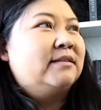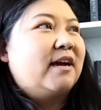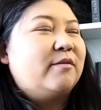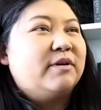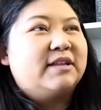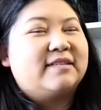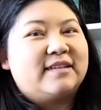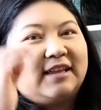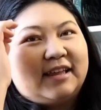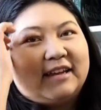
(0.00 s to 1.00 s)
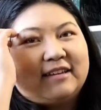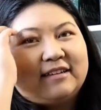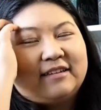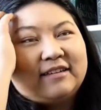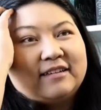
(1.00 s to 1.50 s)
I want to say like
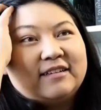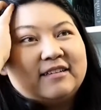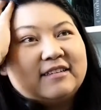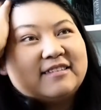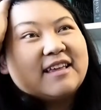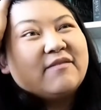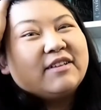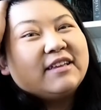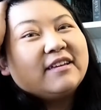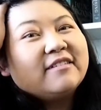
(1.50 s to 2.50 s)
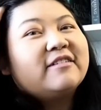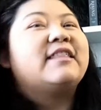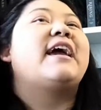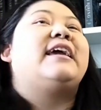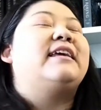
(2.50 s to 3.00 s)
the 70s or
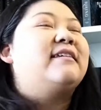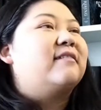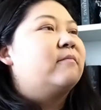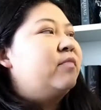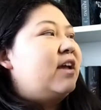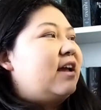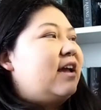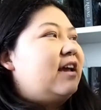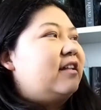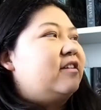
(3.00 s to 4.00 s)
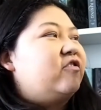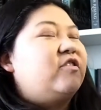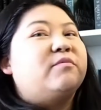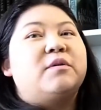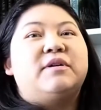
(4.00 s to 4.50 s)
the 80s. And
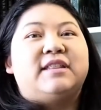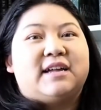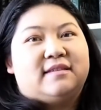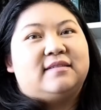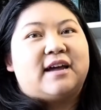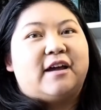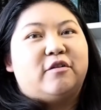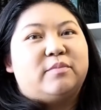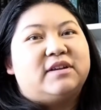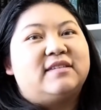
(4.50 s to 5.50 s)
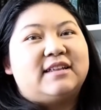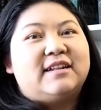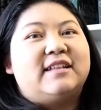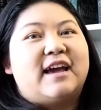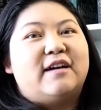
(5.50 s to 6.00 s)
she wrote in that style because they
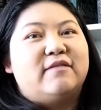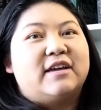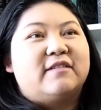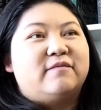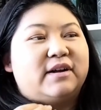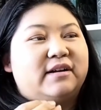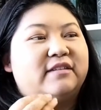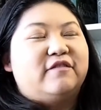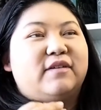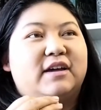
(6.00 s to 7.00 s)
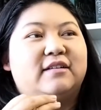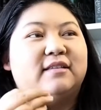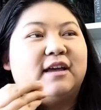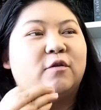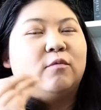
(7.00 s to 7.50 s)
didn't have like a very defined
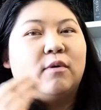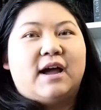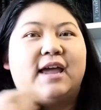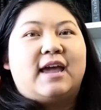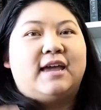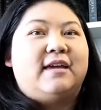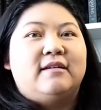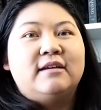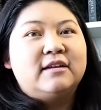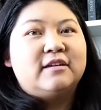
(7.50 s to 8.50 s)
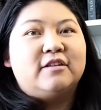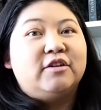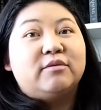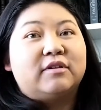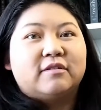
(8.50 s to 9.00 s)
like YA
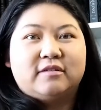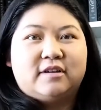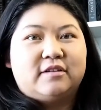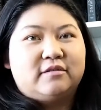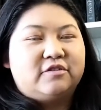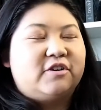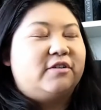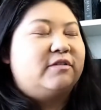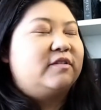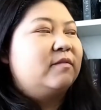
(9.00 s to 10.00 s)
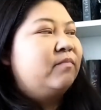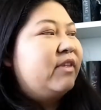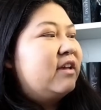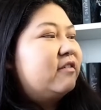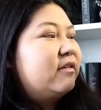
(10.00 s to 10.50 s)
new adult genres.
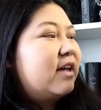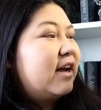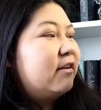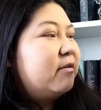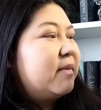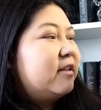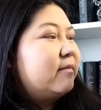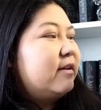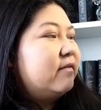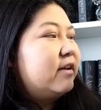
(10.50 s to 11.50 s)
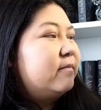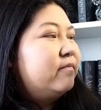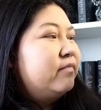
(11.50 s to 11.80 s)
So that kind of reminds me of it.